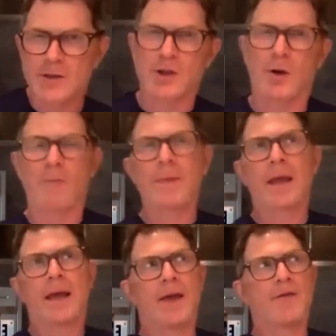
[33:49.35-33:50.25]
So
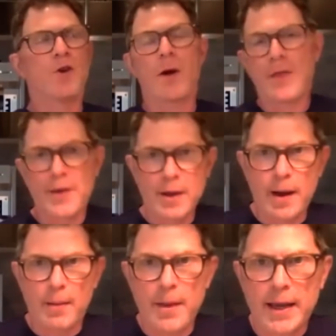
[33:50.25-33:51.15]
if you know anything
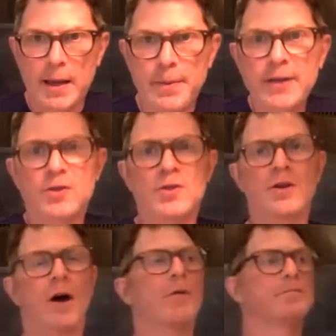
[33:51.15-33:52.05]
about making pizza
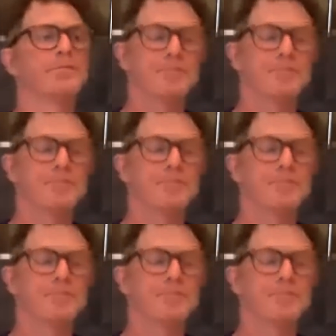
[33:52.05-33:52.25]
dough,